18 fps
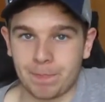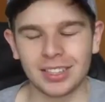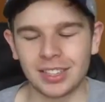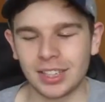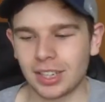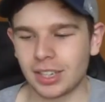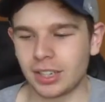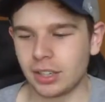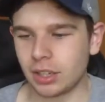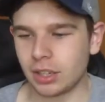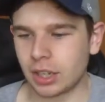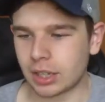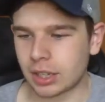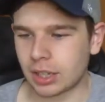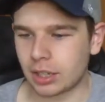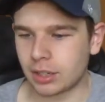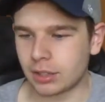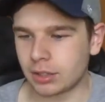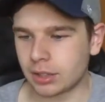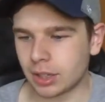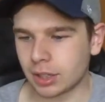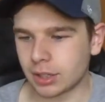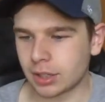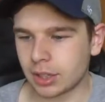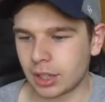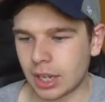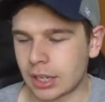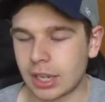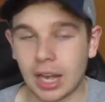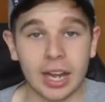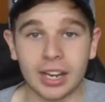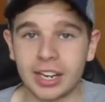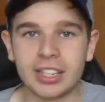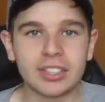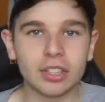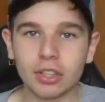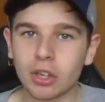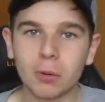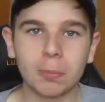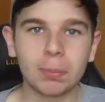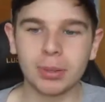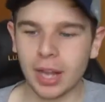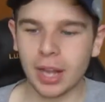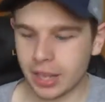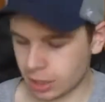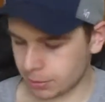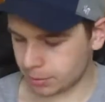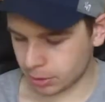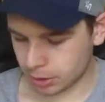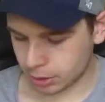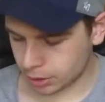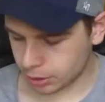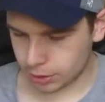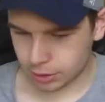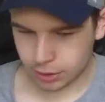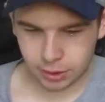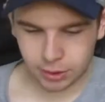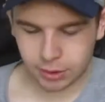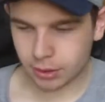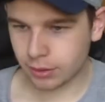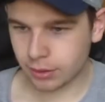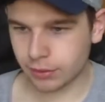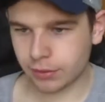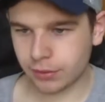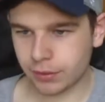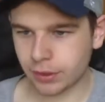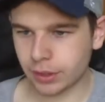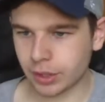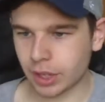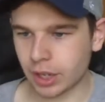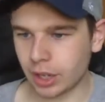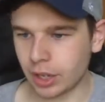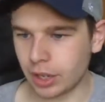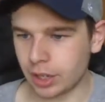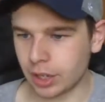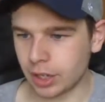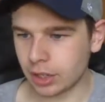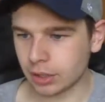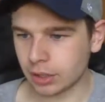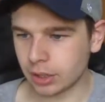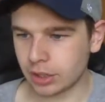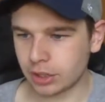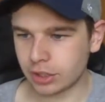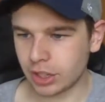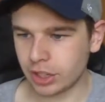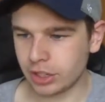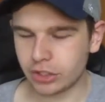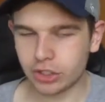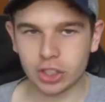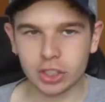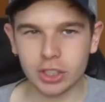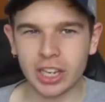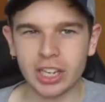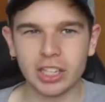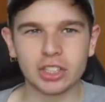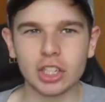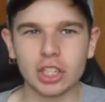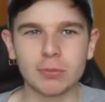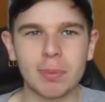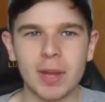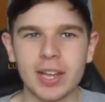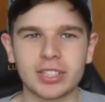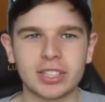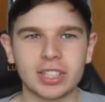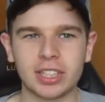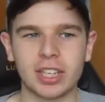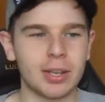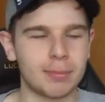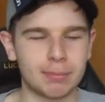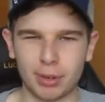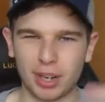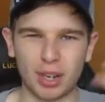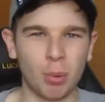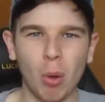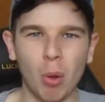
Yeah, no, I can't. He's a good player, but fucking hell, he's just basically a brick